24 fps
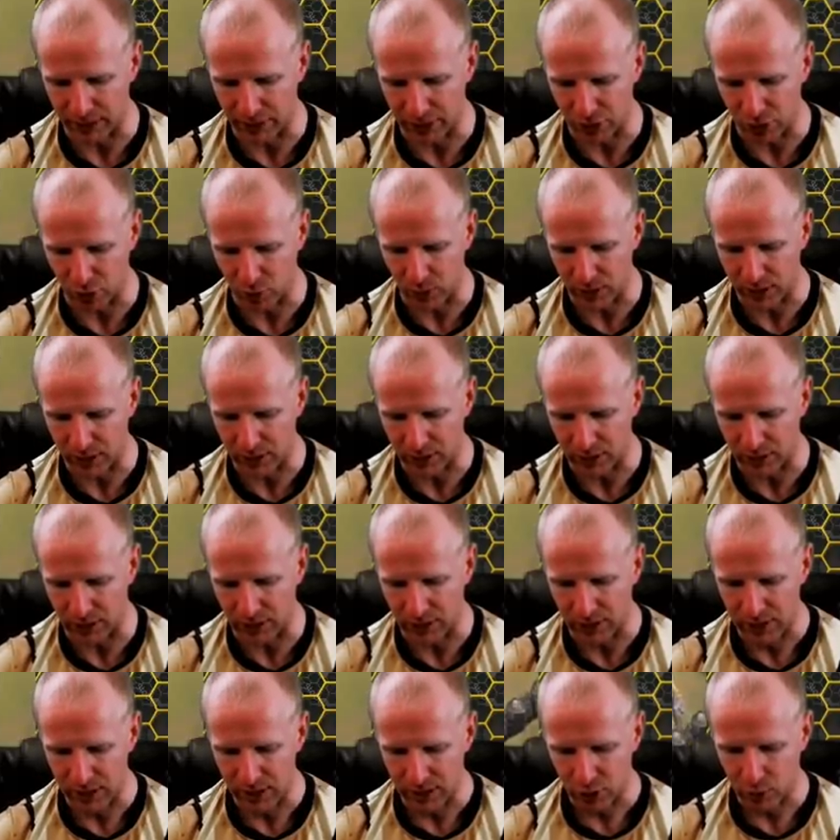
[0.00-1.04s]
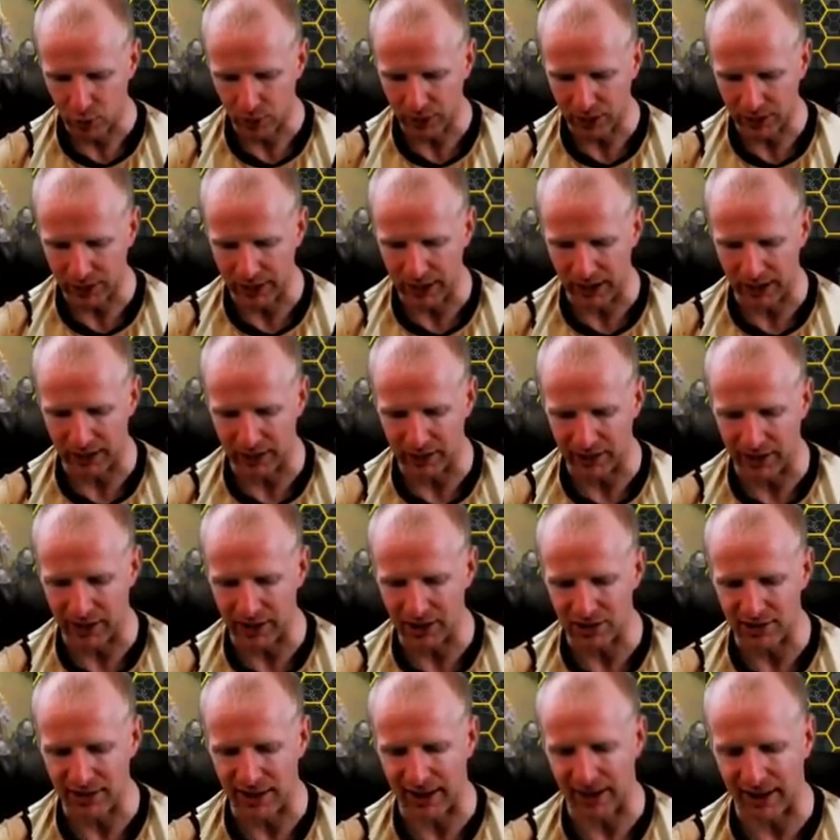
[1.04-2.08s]
The queen can quickly engage
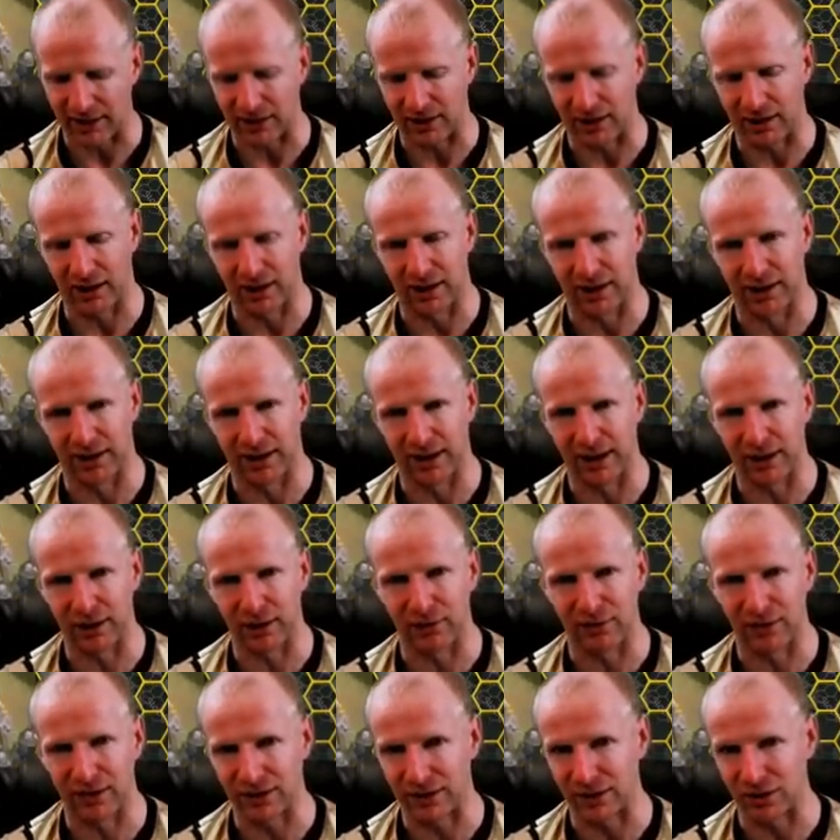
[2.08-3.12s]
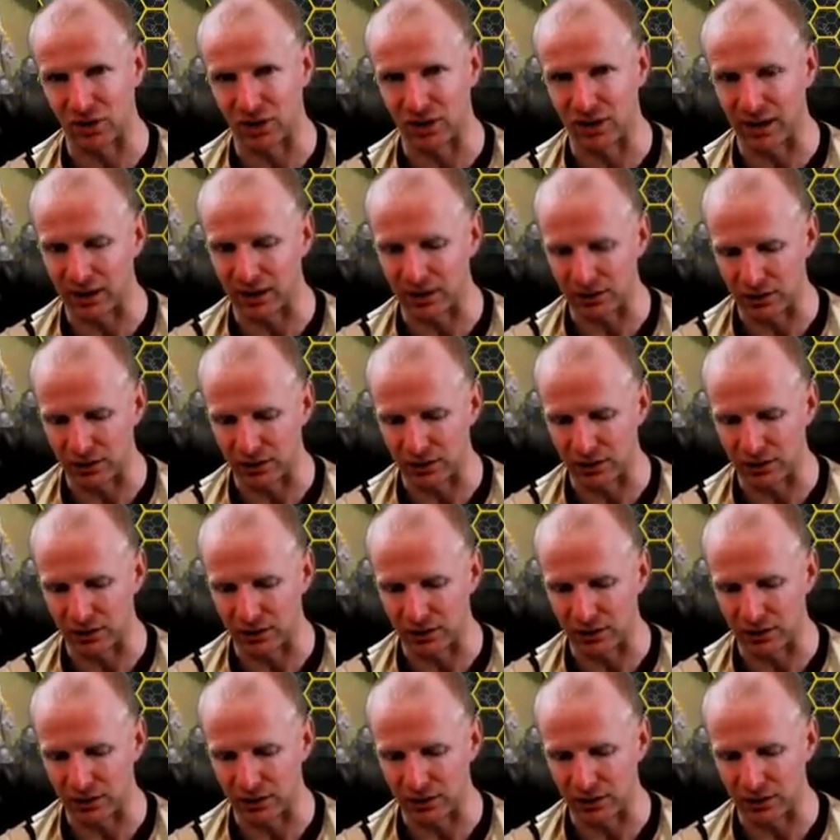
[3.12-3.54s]
that uh, air defense if she needs